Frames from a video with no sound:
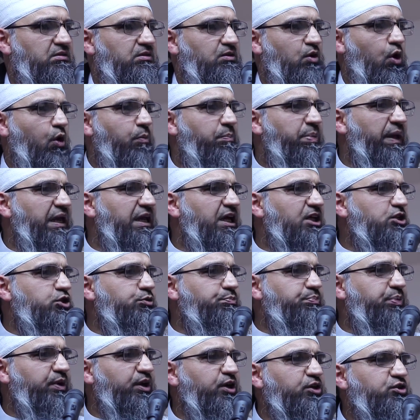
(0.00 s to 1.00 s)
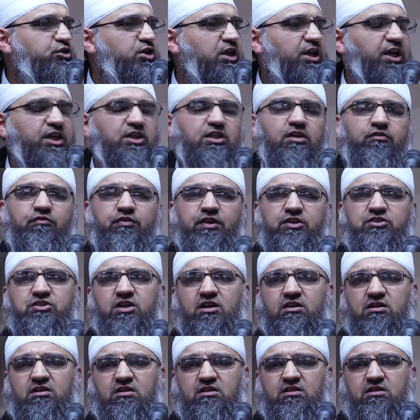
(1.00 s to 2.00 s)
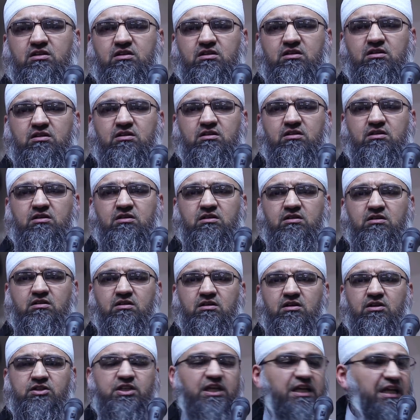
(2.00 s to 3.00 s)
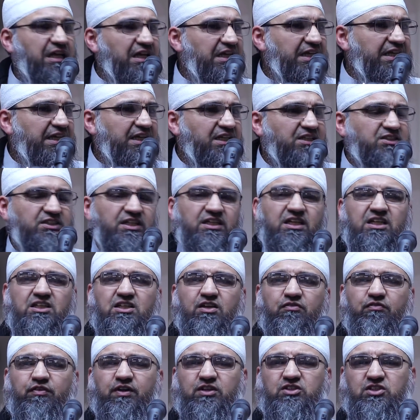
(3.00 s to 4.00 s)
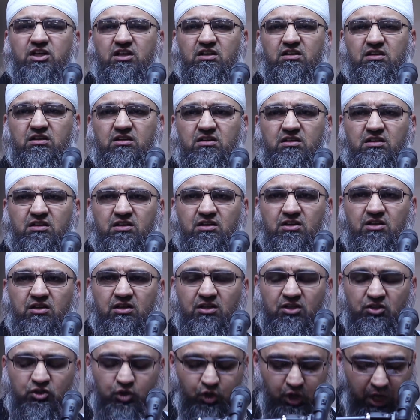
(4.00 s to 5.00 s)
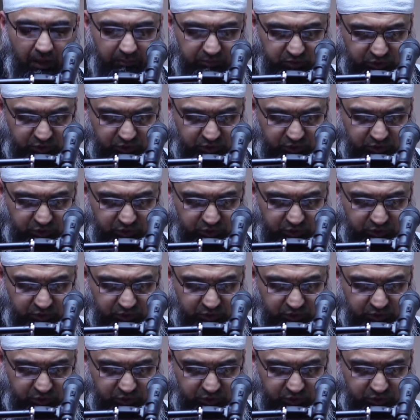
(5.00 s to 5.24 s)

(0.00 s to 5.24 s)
or being a spiritual individual, that it leads an individual to come